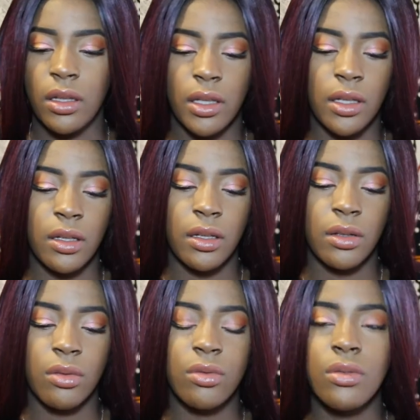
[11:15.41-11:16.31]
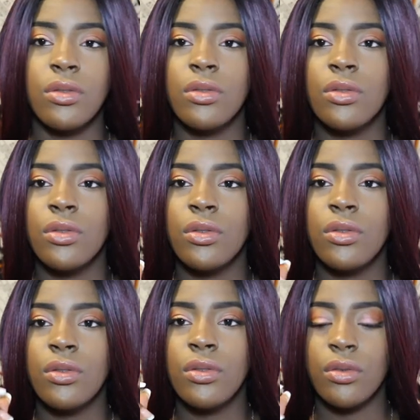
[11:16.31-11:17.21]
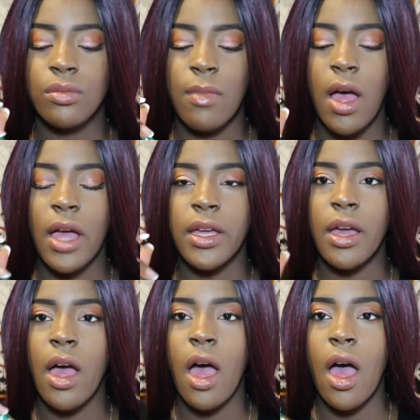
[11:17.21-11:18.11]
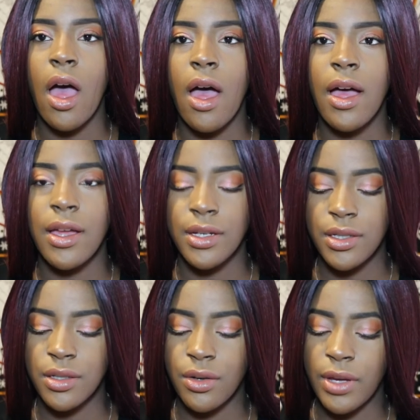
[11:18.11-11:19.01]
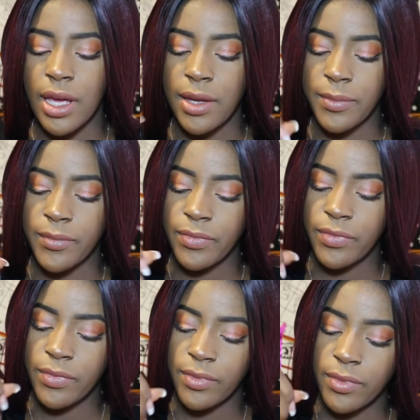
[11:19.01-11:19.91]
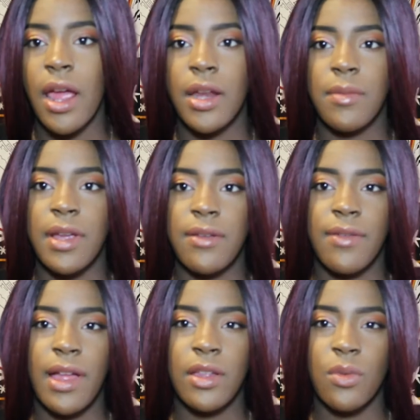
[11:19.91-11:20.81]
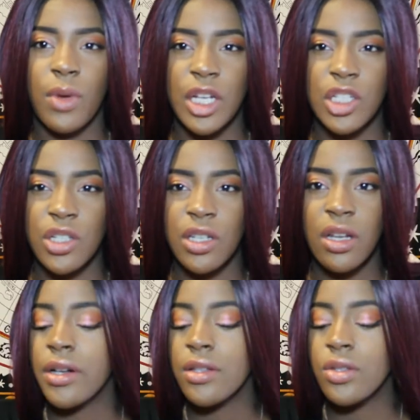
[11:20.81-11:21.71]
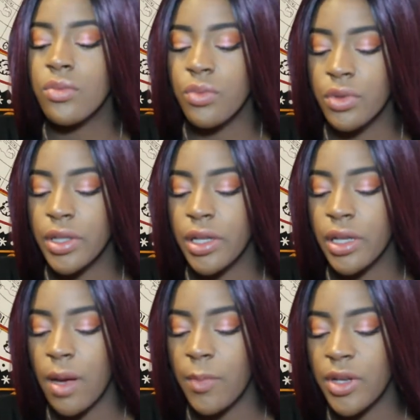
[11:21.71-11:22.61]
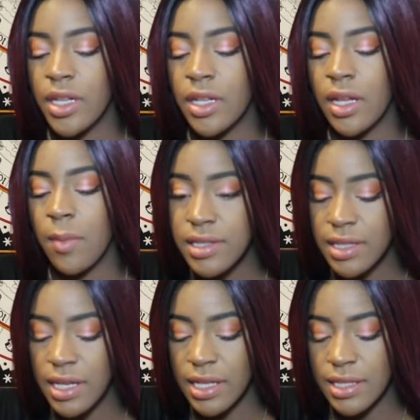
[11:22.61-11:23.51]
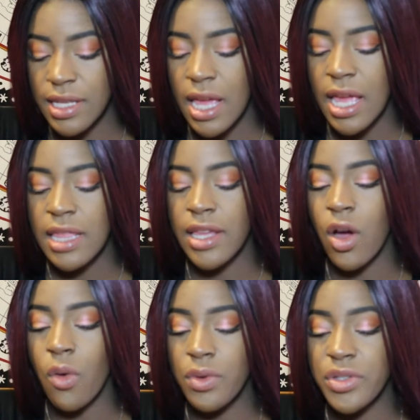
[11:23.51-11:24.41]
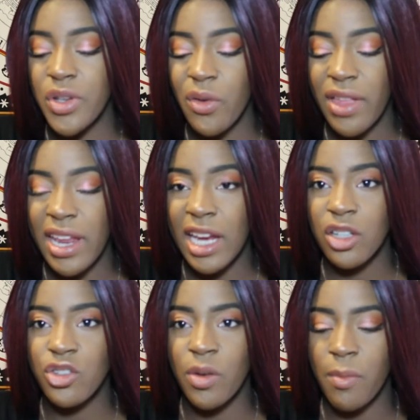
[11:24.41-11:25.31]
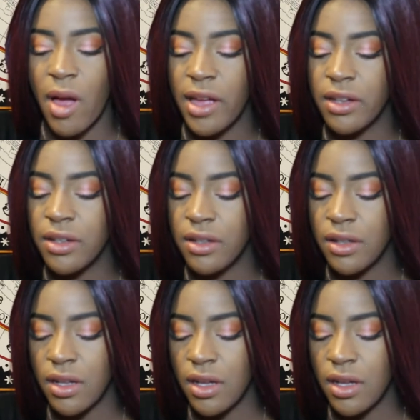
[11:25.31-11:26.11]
Like, oh my gosh. Okay. And my evaluation. Tarte is a really good company, and it's because they always go the extra mile